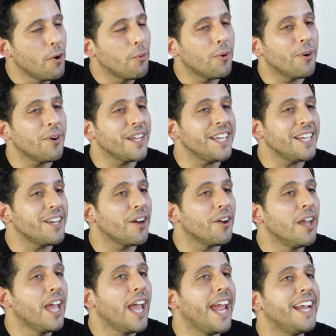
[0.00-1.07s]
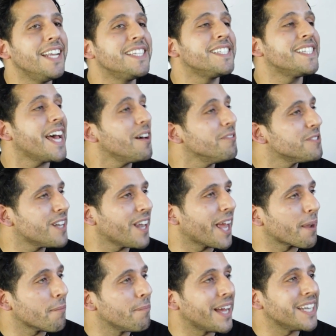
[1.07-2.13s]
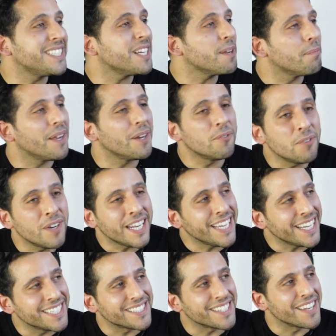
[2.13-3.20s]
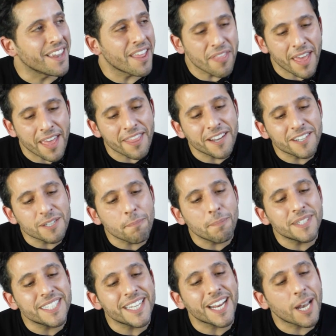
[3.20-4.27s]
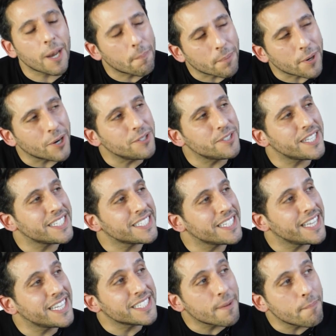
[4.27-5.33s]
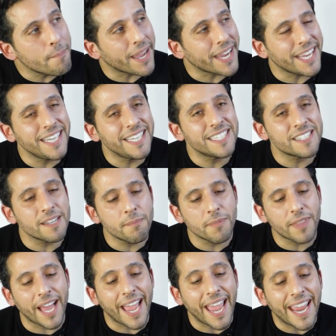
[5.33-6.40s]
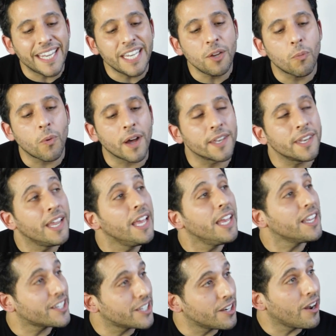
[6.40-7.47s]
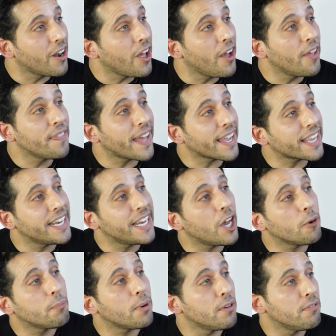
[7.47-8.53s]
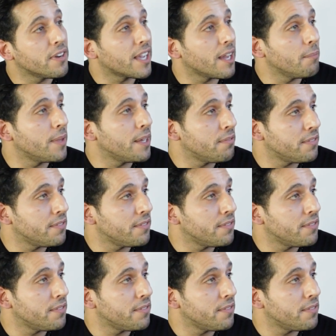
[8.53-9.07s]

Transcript: Well, you know, it sounds like magic, but it really isn't. There's a particular process and there's a mechanism that anyone can learn that can help overcome their fears.